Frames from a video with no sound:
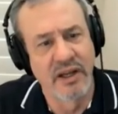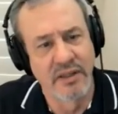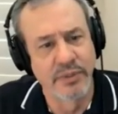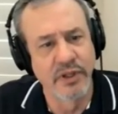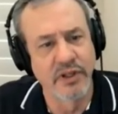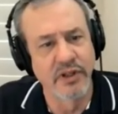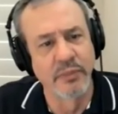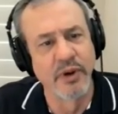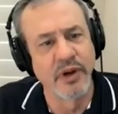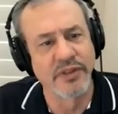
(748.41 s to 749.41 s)
put in the
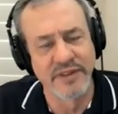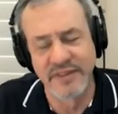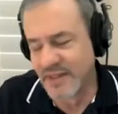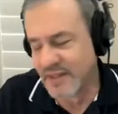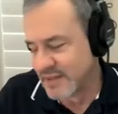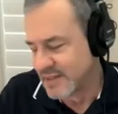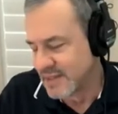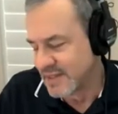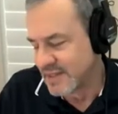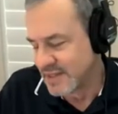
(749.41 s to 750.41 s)
book that
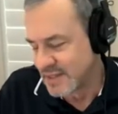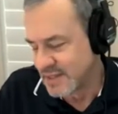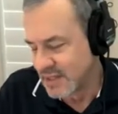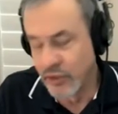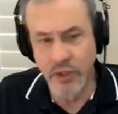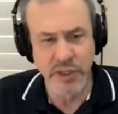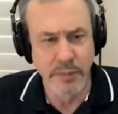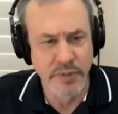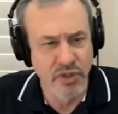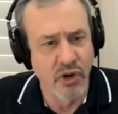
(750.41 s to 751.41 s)

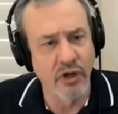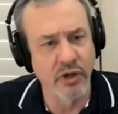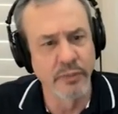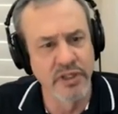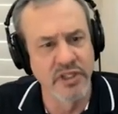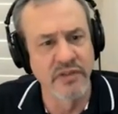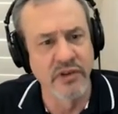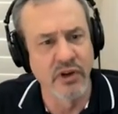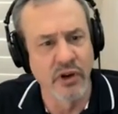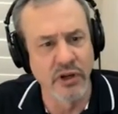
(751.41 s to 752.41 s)
leadership is hard, but it's even
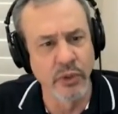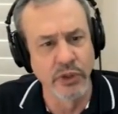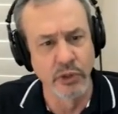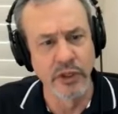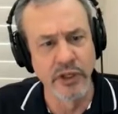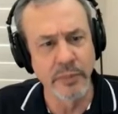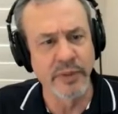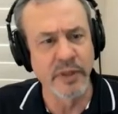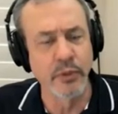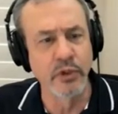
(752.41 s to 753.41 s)
harder when you're leading
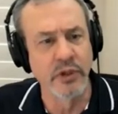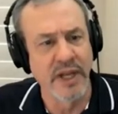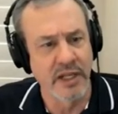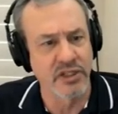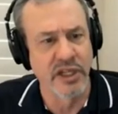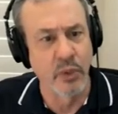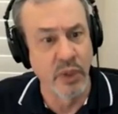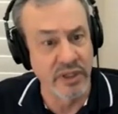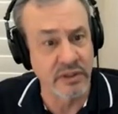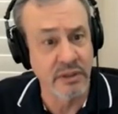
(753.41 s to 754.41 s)
people who can actually
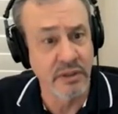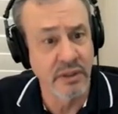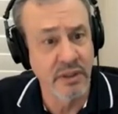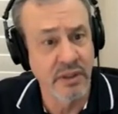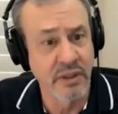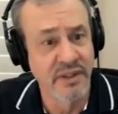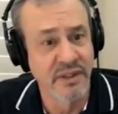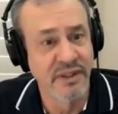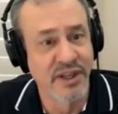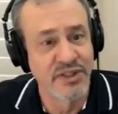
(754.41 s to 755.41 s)
quit.
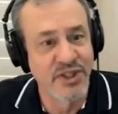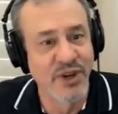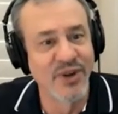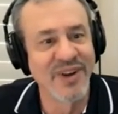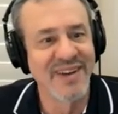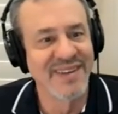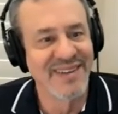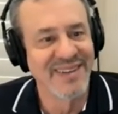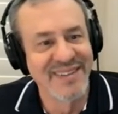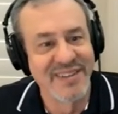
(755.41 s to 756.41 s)
And so,
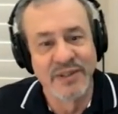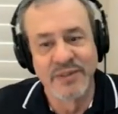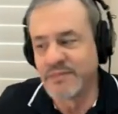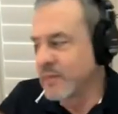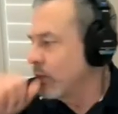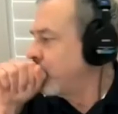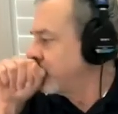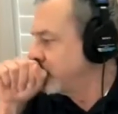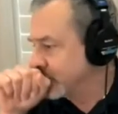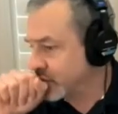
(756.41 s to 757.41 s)

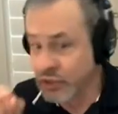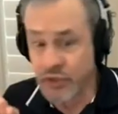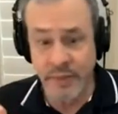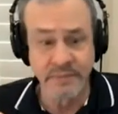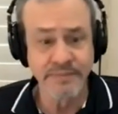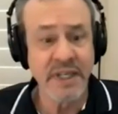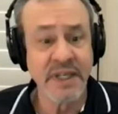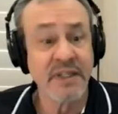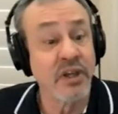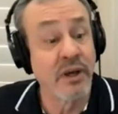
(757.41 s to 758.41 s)
excuse me.
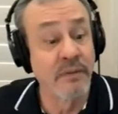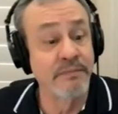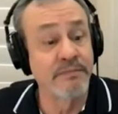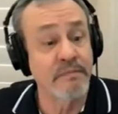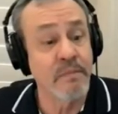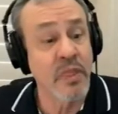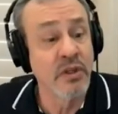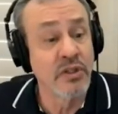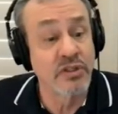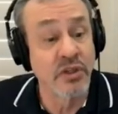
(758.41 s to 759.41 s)

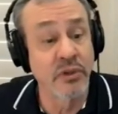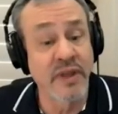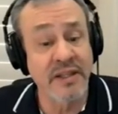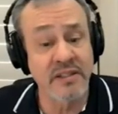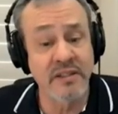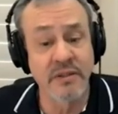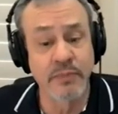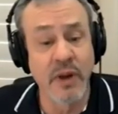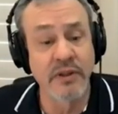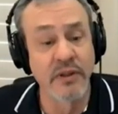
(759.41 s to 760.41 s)
So that's
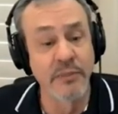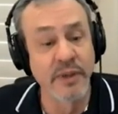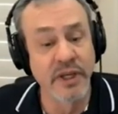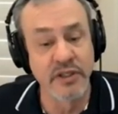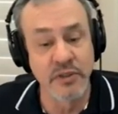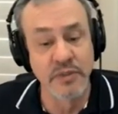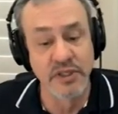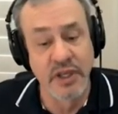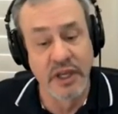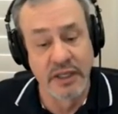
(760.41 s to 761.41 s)
probably the biggest
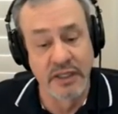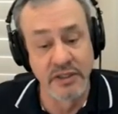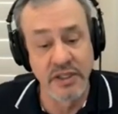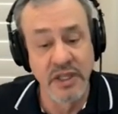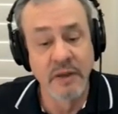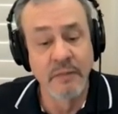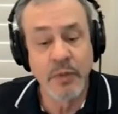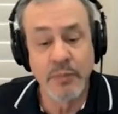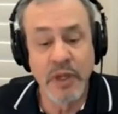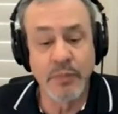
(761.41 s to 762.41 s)
mistake, is
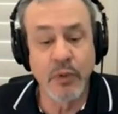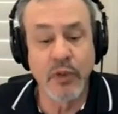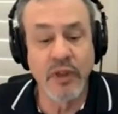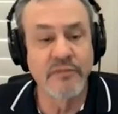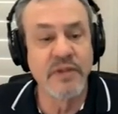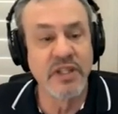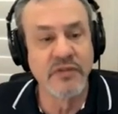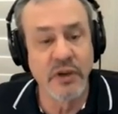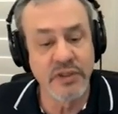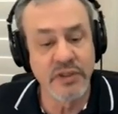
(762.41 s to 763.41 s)
people that have been
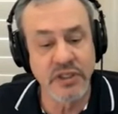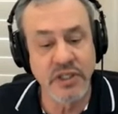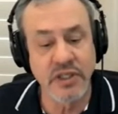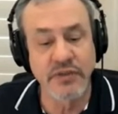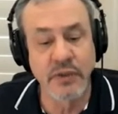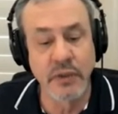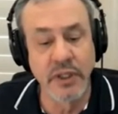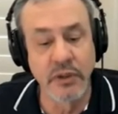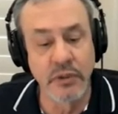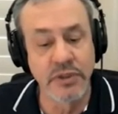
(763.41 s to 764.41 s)
very successful
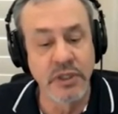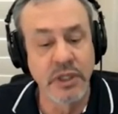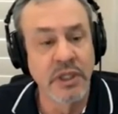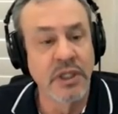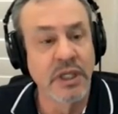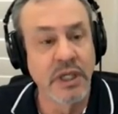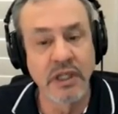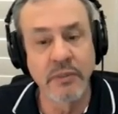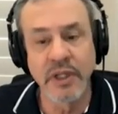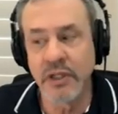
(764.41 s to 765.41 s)
leaders
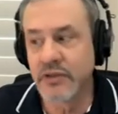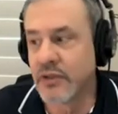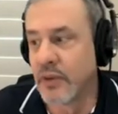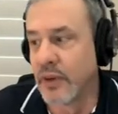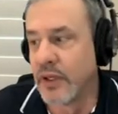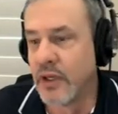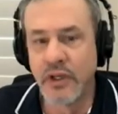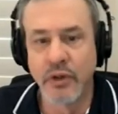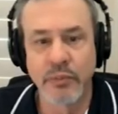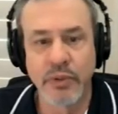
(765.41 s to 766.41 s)
in the military
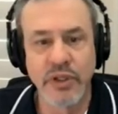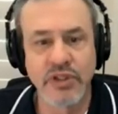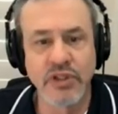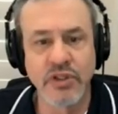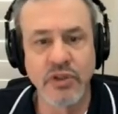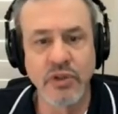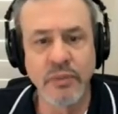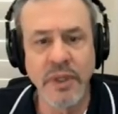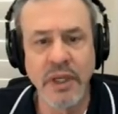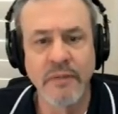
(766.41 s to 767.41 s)

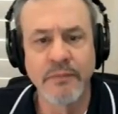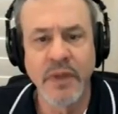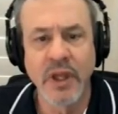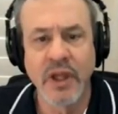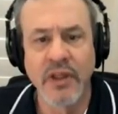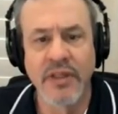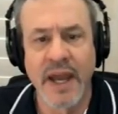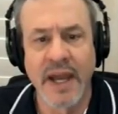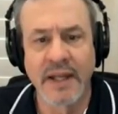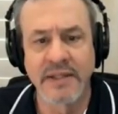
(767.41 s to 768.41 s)
presume
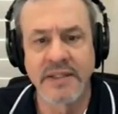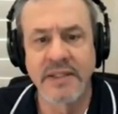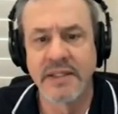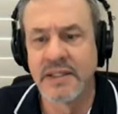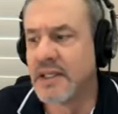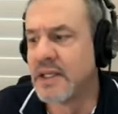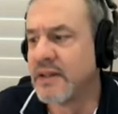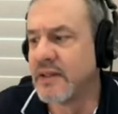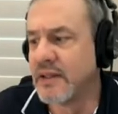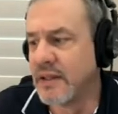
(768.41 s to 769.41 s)
that
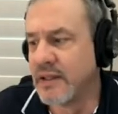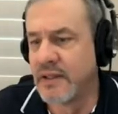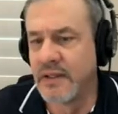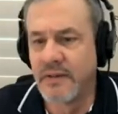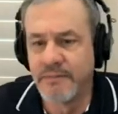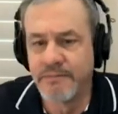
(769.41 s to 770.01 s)
that